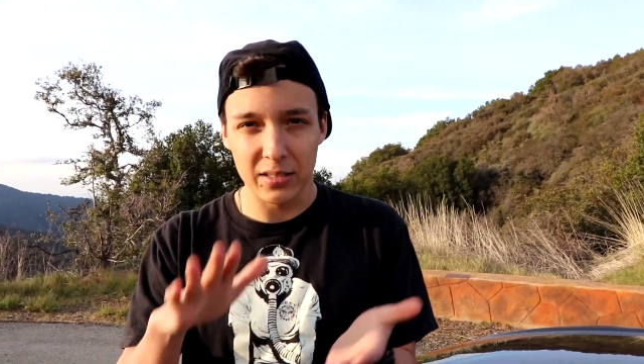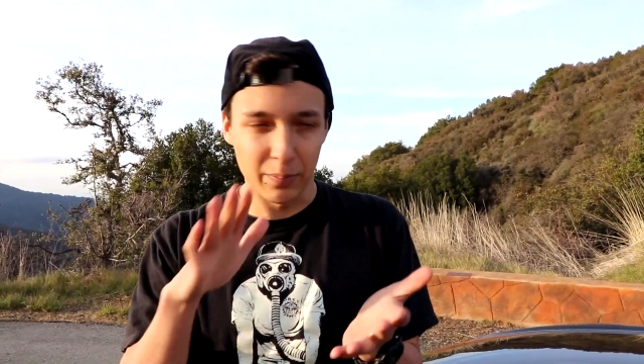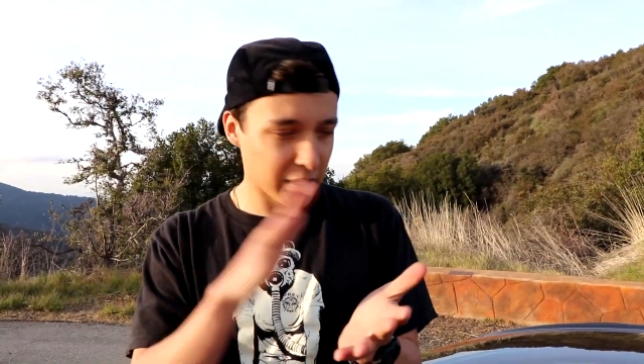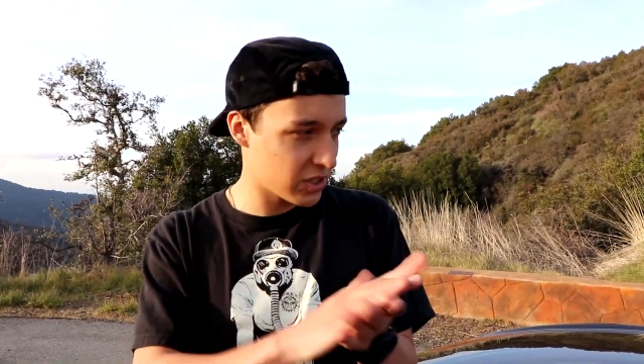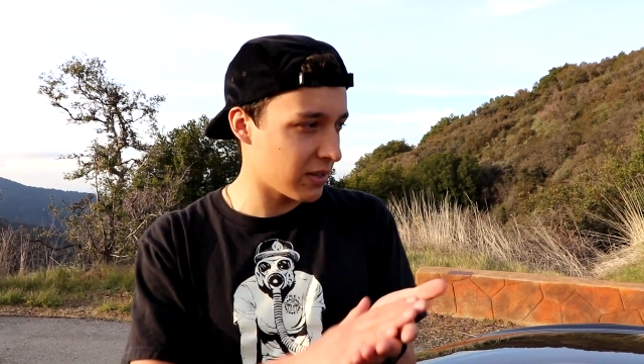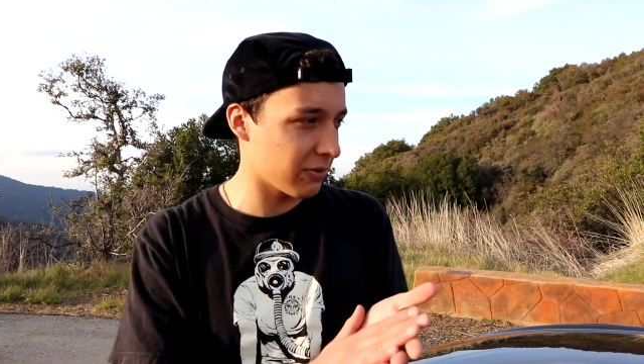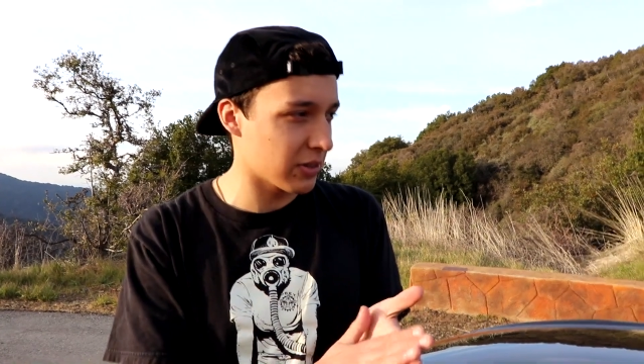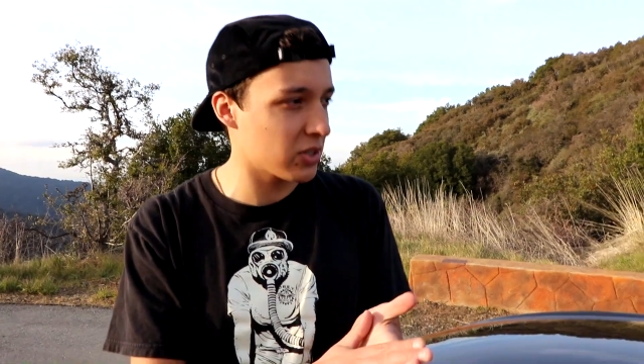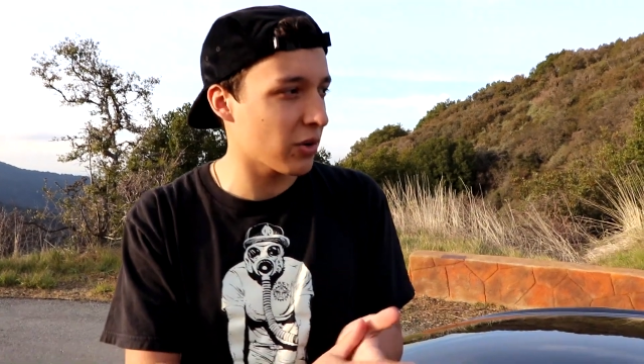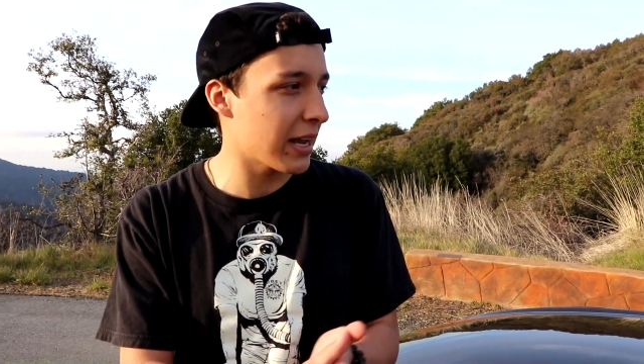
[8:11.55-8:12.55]
as a bunch of
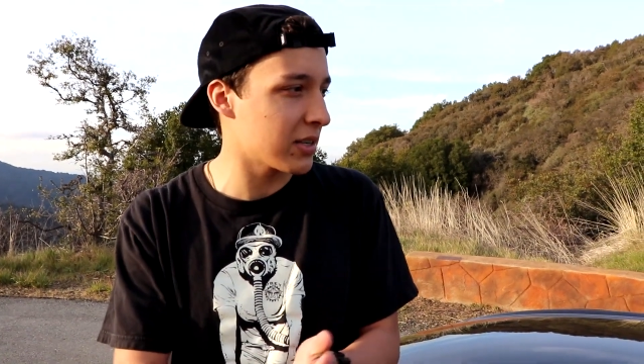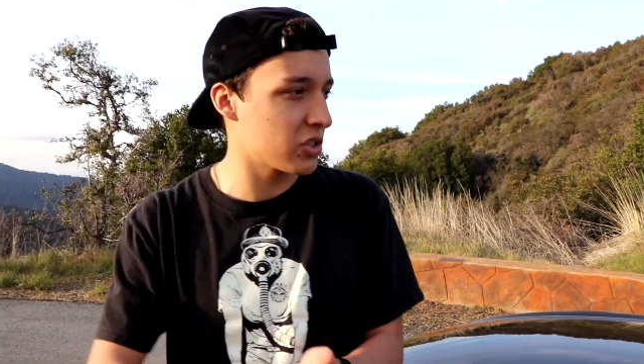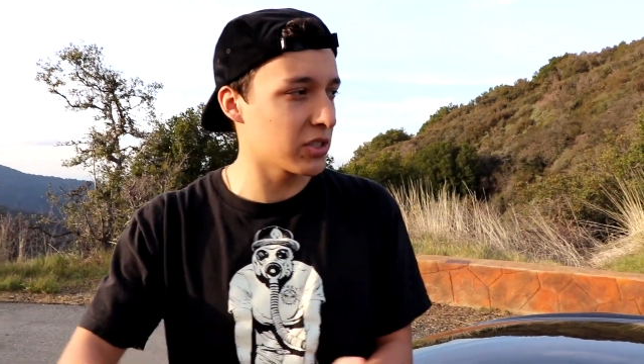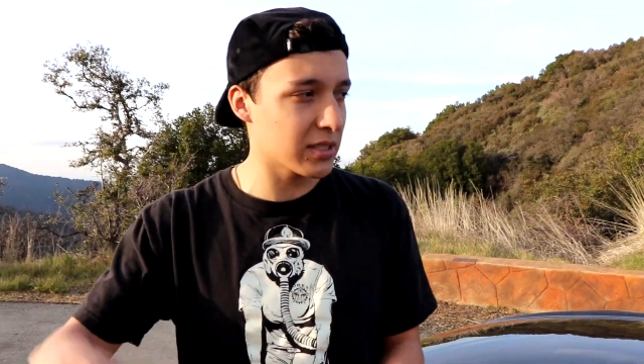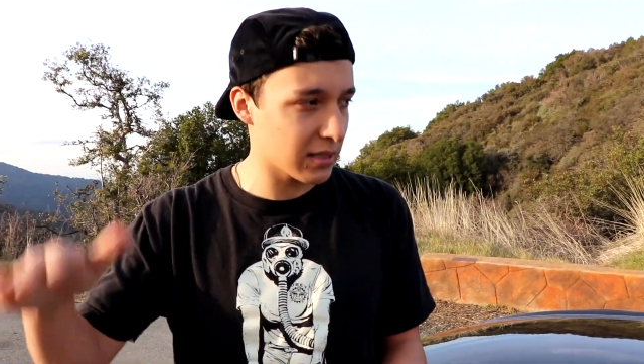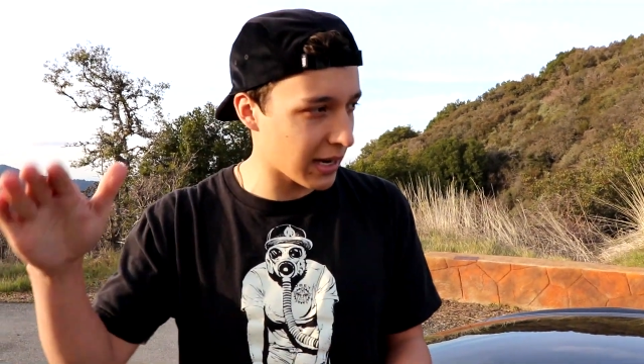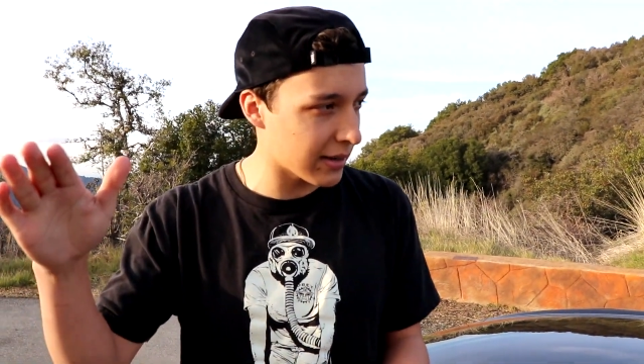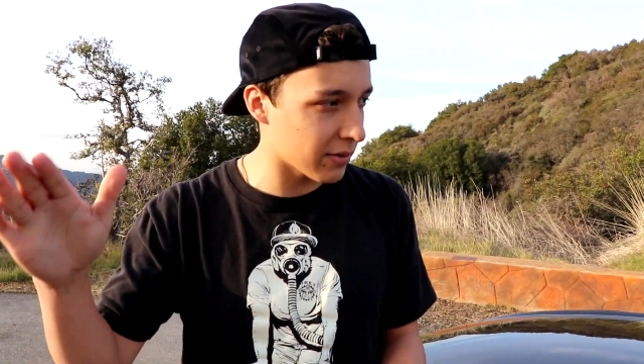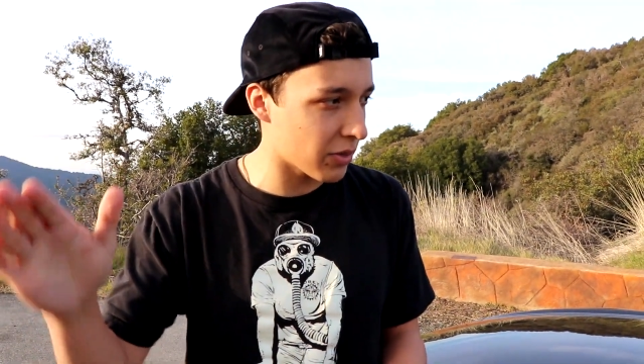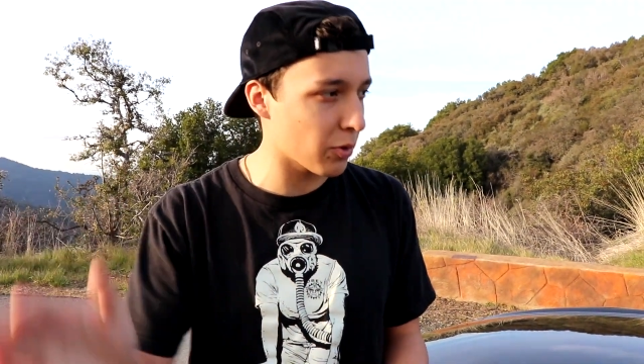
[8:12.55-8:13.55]
different strands just
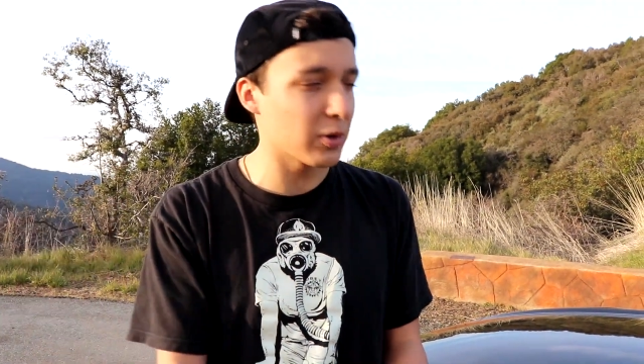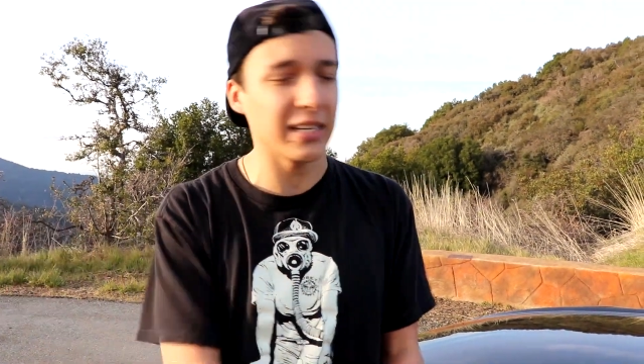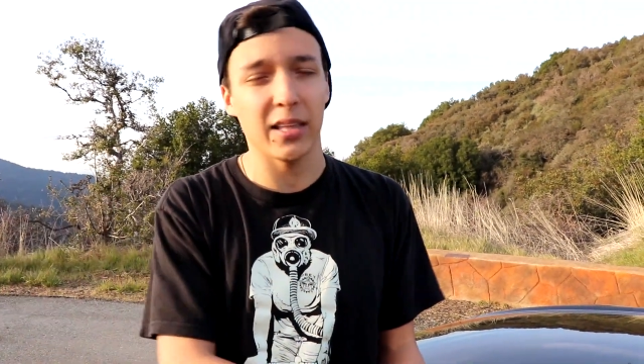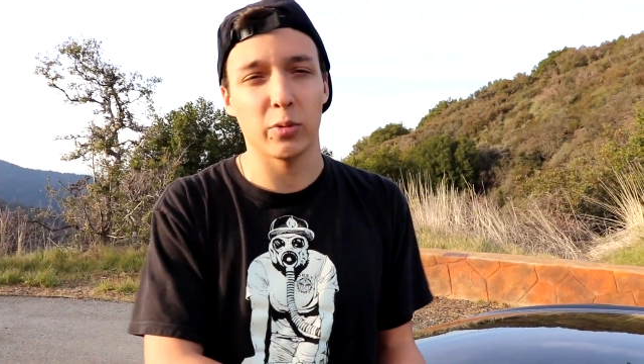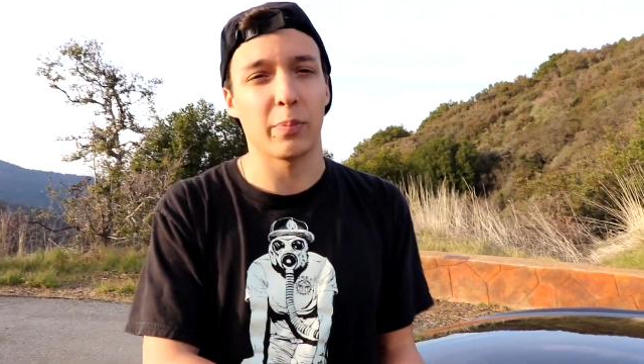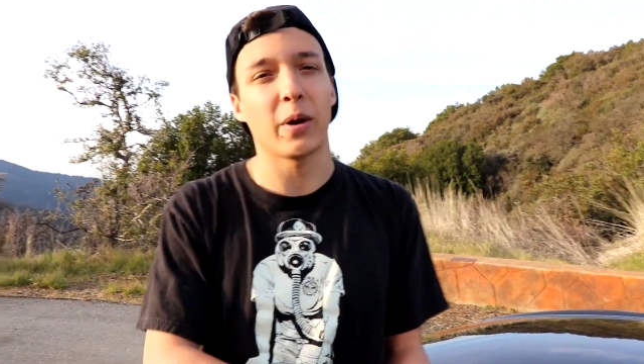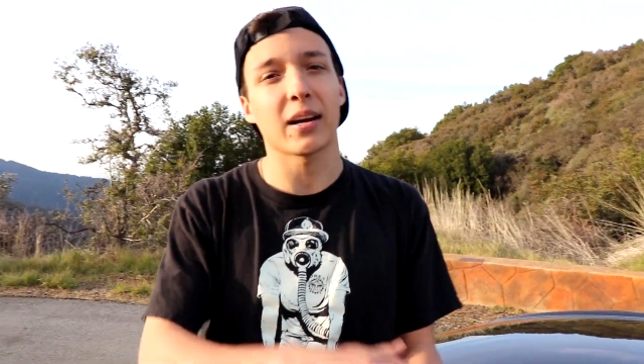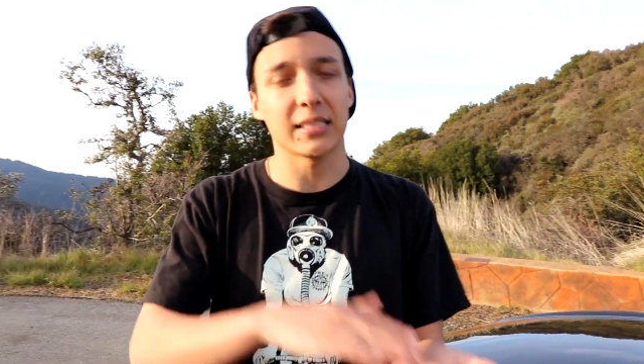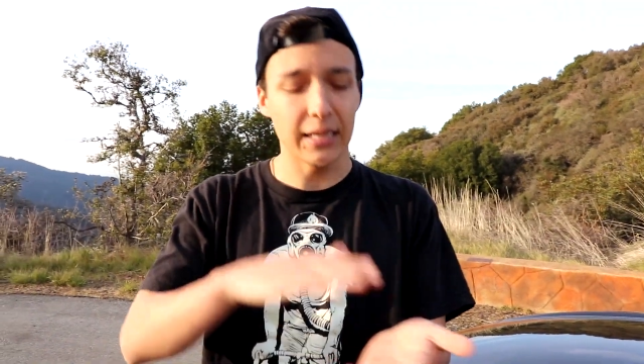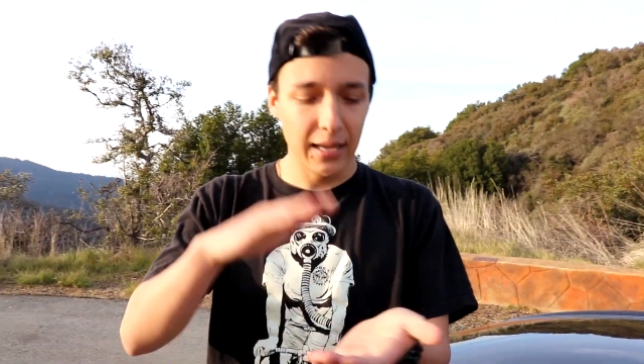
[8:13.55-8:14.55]
kind of thrown together with
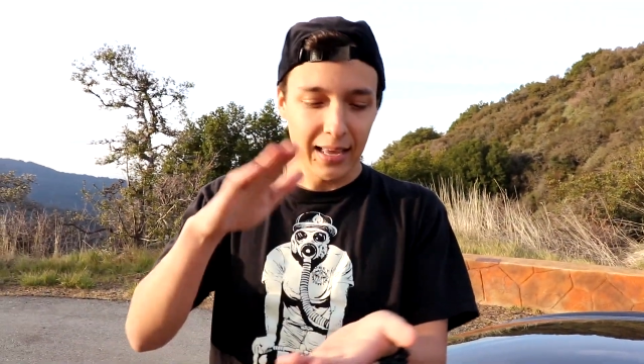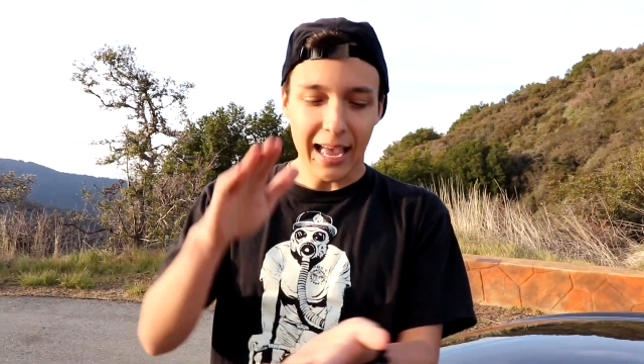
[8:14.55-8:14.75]
epoxy.